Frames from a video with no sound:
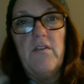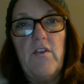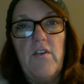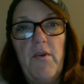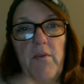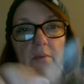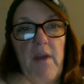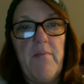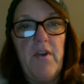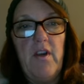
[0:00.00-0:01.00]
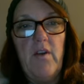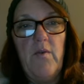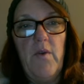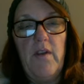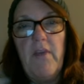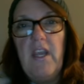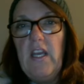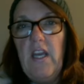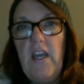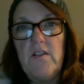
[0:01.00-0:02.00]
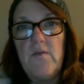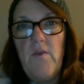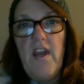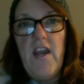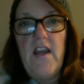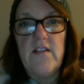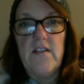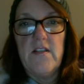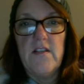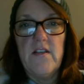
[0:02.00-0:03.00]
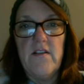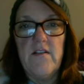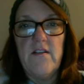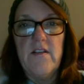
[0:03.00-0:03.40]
notebook paper and quick make an XY axis here,